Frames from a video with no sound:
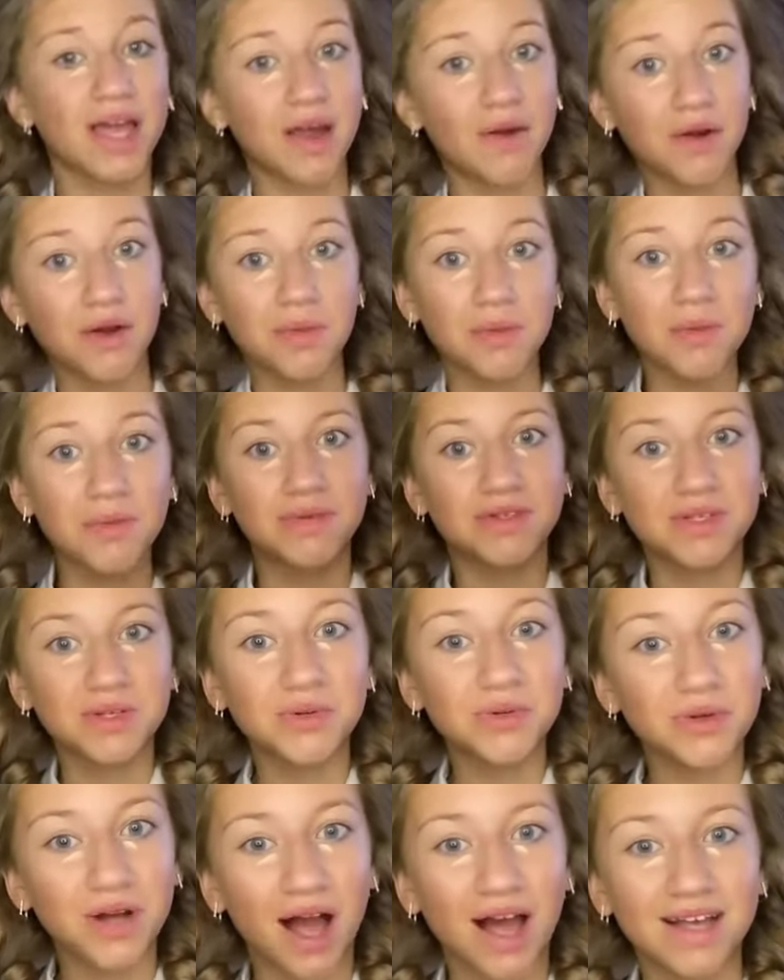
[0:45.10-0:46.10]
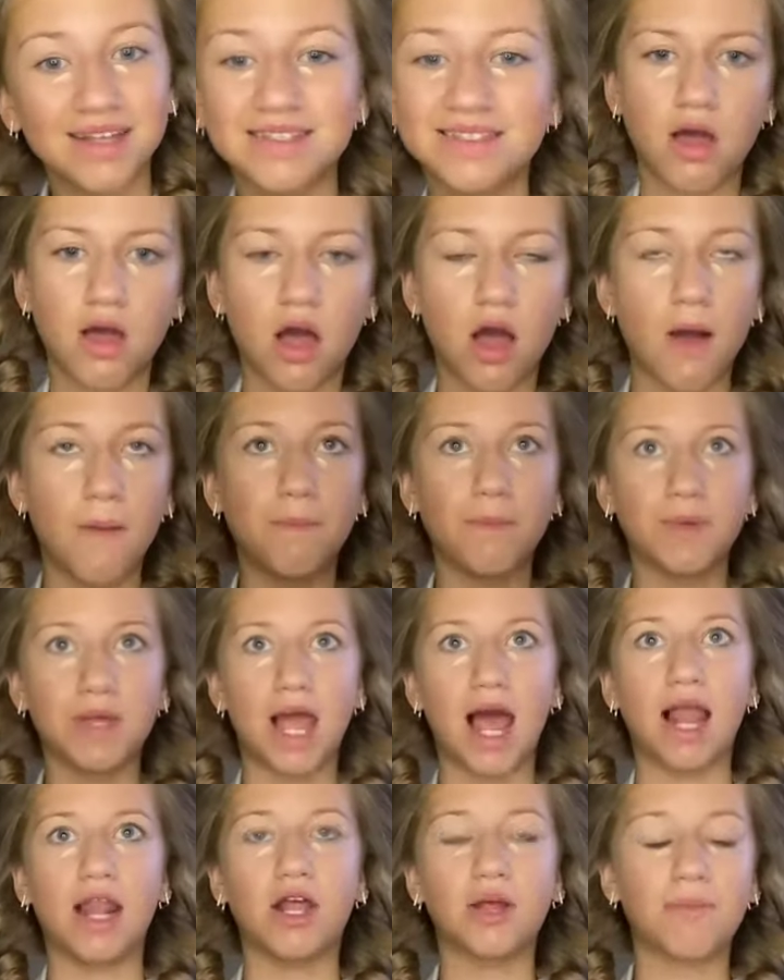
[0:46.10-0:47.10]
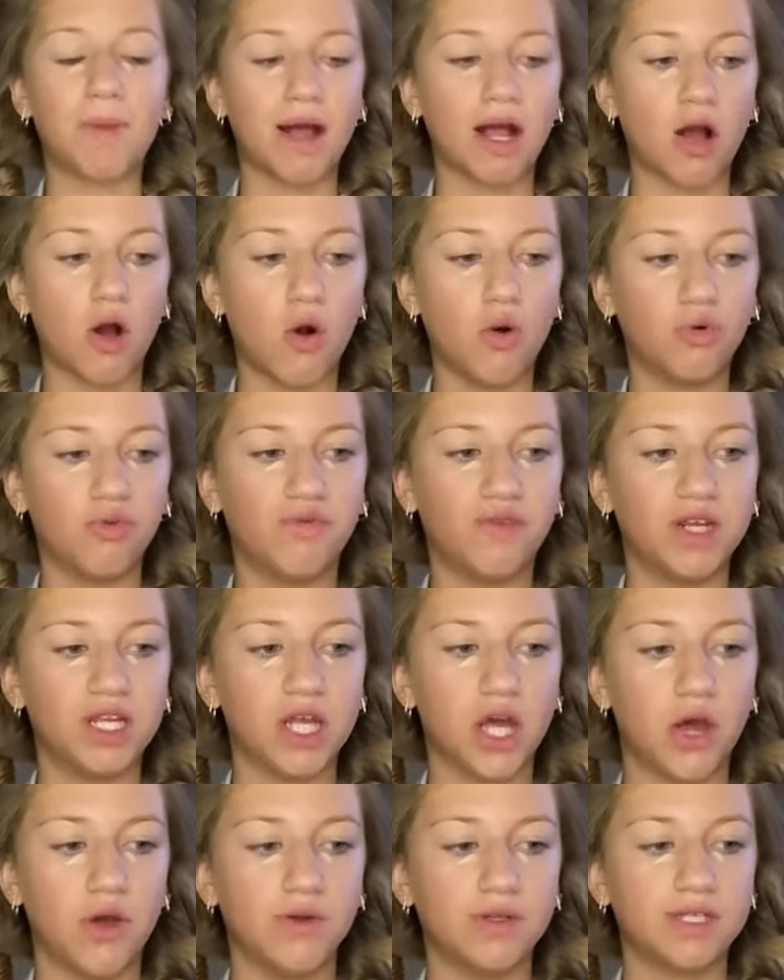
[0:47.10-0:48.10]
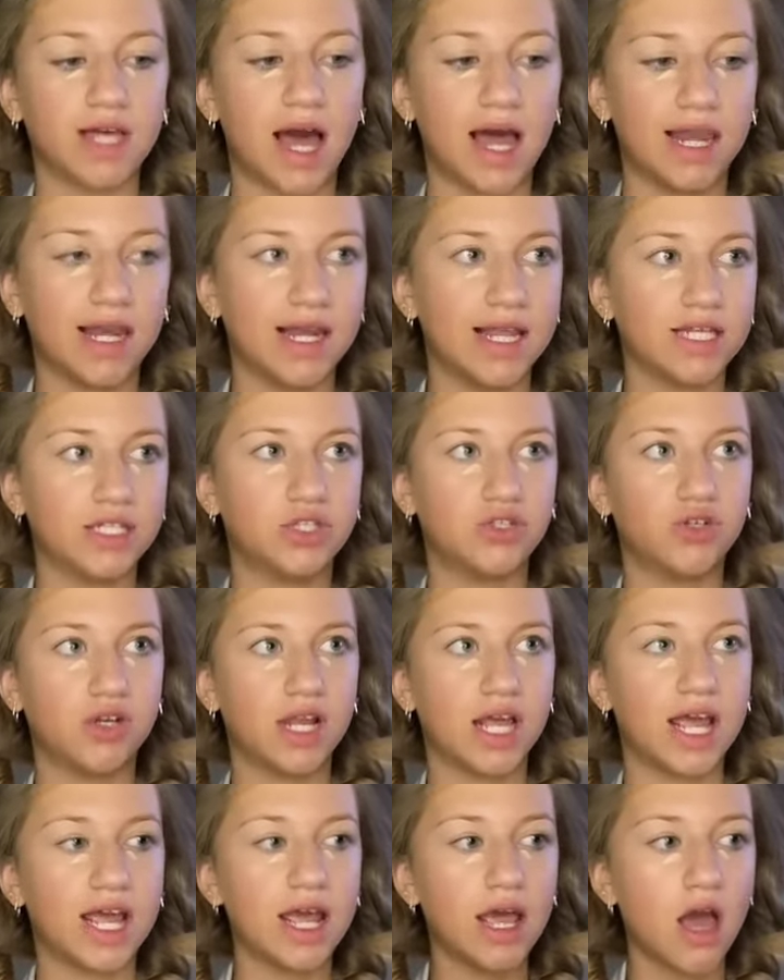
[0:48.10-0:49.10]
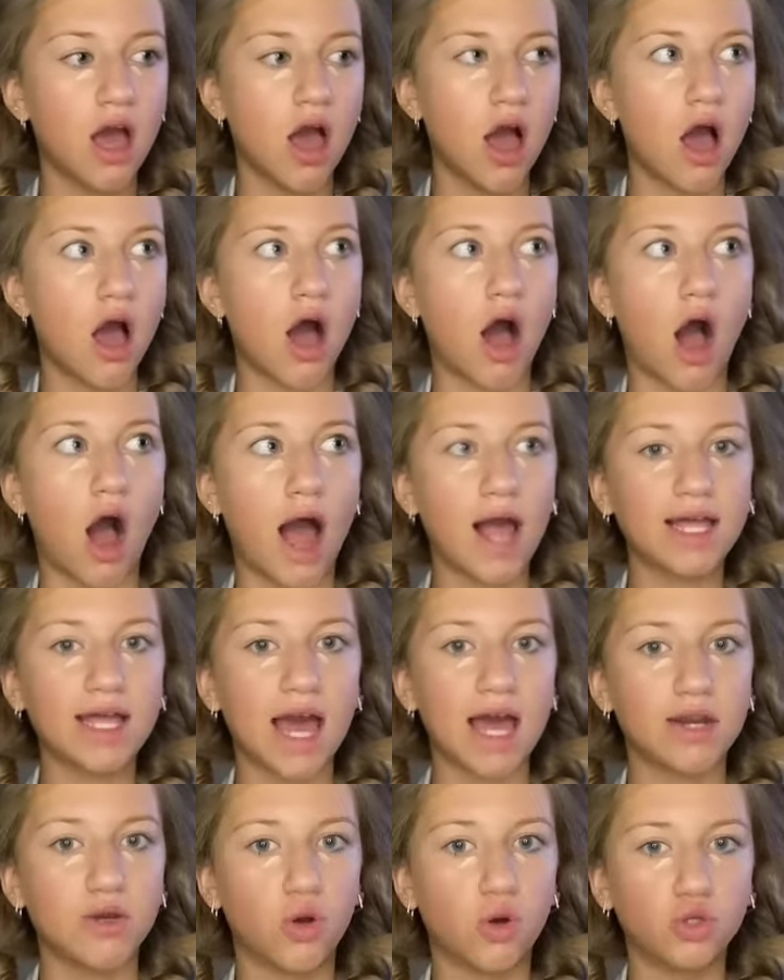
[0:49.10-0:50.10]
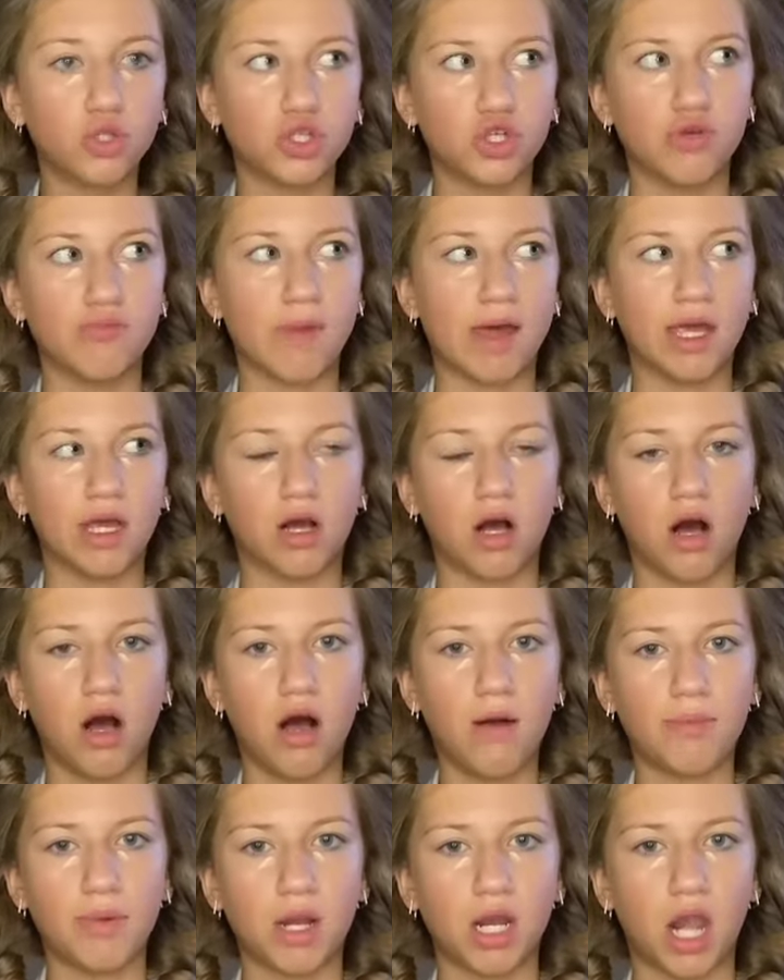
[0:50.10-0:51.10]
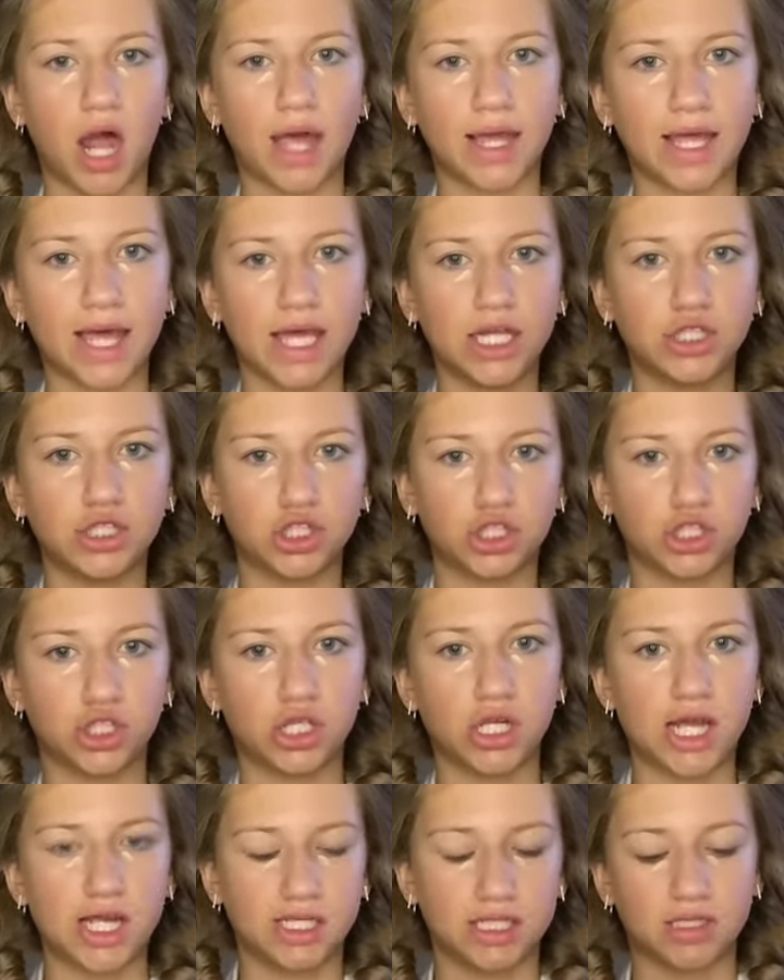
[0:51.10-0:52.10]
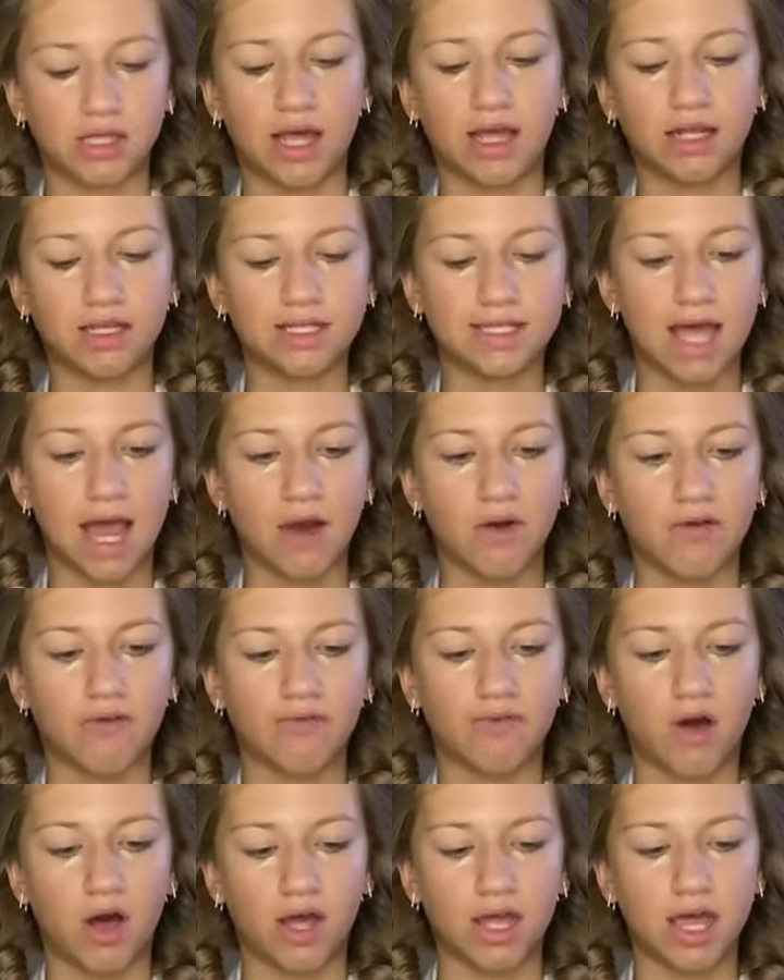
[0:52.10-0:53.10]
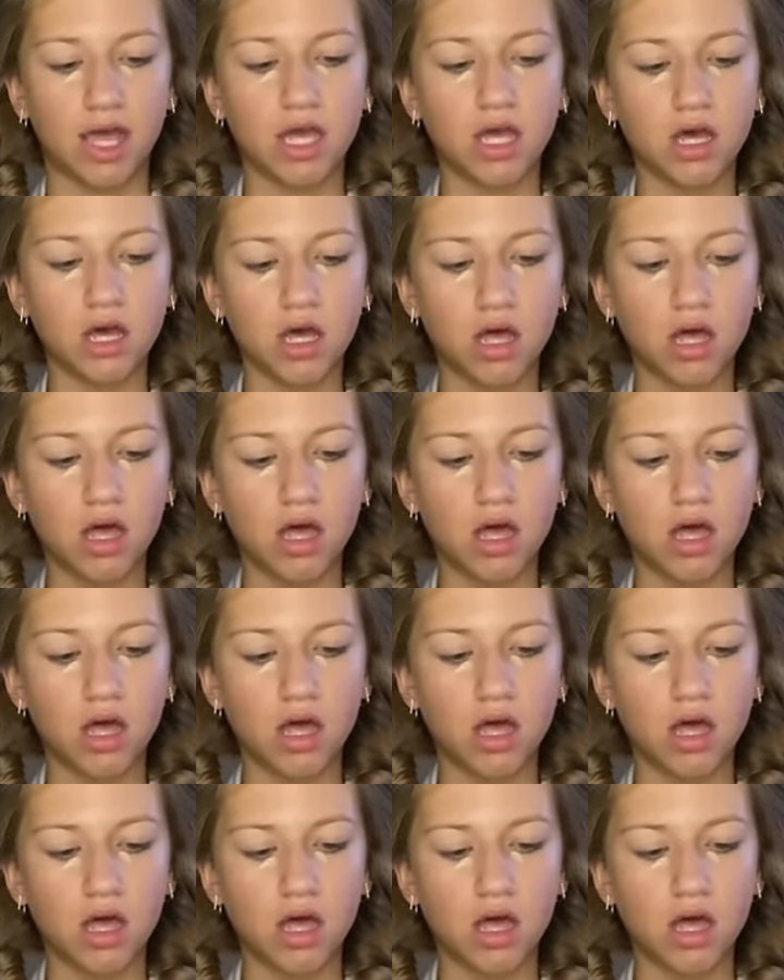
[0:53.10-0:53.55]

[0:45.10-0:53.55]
Get ready with school, guys. But yeah, I look back at old videos and literally I cannot do makeup. Like, it just is like, terrifying.